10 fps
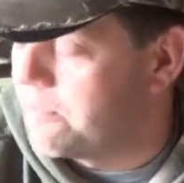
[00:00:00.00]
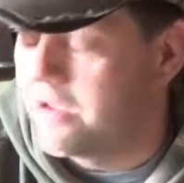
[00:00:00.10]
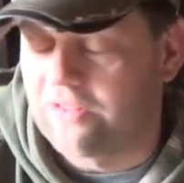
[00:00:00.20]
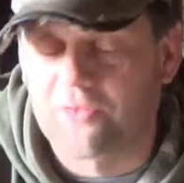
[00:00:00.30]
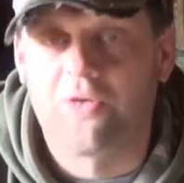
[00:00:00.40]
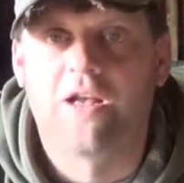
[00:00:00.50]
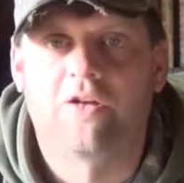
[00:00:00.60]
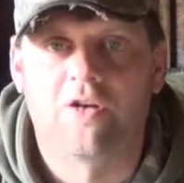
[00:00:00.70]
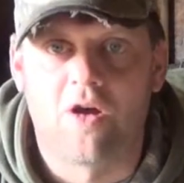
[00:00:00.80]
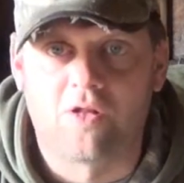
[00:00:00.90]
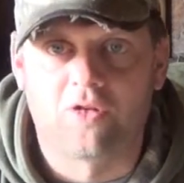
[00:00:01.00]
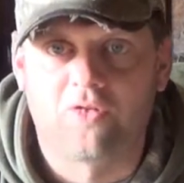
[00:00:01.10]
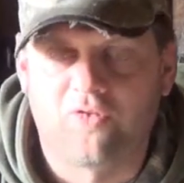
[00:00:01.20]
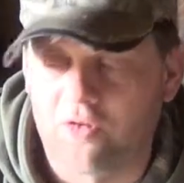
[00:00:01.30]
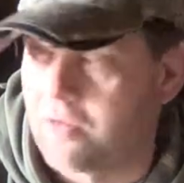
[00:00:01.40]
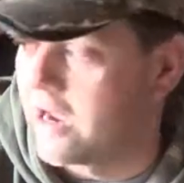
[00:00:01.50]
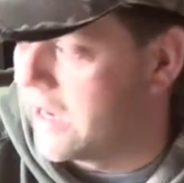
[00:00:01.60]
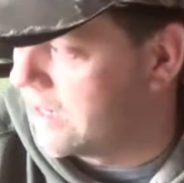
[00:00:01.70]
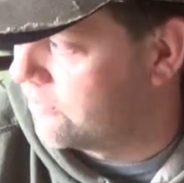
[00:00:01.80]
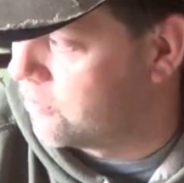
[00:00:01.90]
paid $300 for my
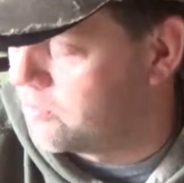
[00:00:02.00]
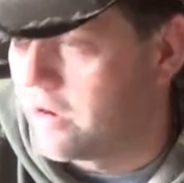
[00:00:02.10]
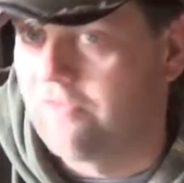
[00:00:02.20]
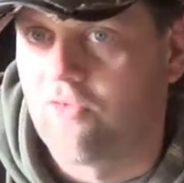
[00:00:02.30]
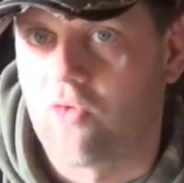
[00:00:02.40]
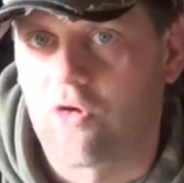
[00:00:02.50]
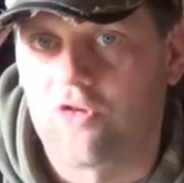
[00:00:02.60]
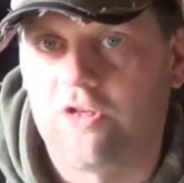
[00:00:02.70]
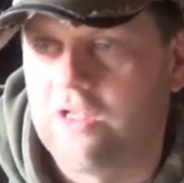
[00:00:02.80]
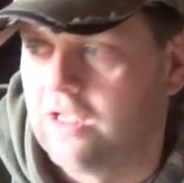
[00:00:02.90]
anvil, my forge,